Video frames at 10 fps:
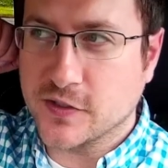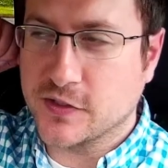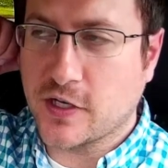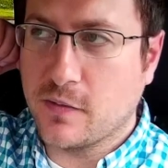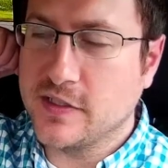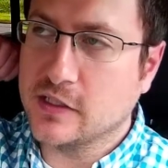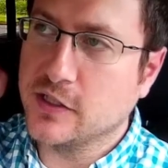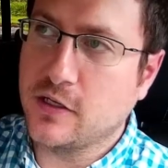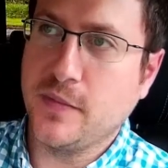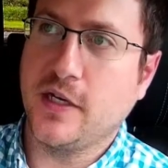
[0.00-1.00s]
There's always a
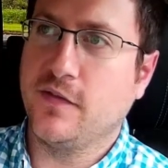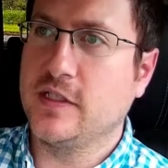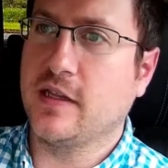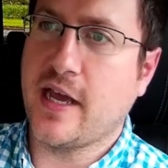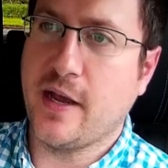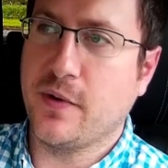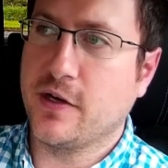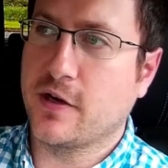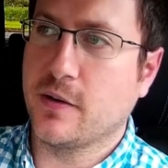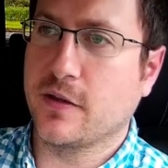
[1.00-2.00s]
little bit of a delay when you're
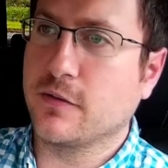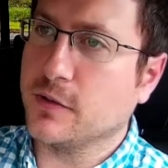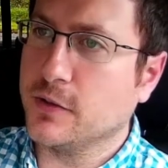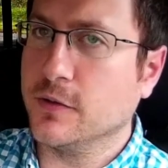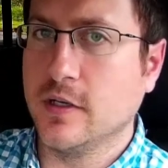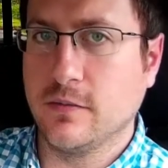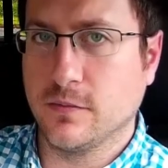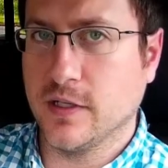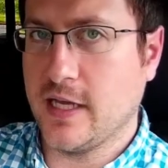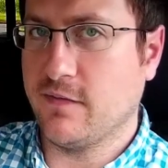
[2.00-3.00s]
going through
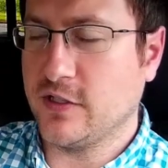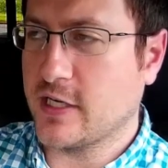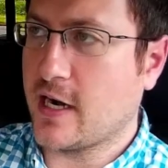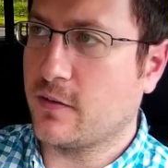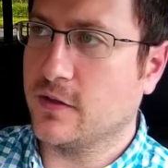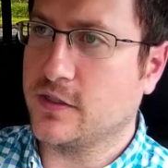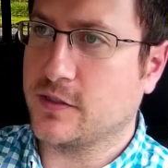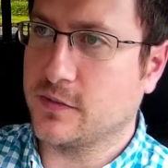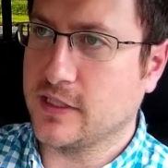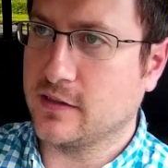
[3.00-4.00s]
really heavy showers to
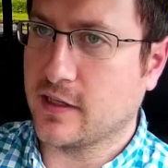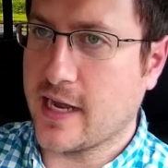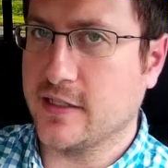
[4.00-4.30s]
really light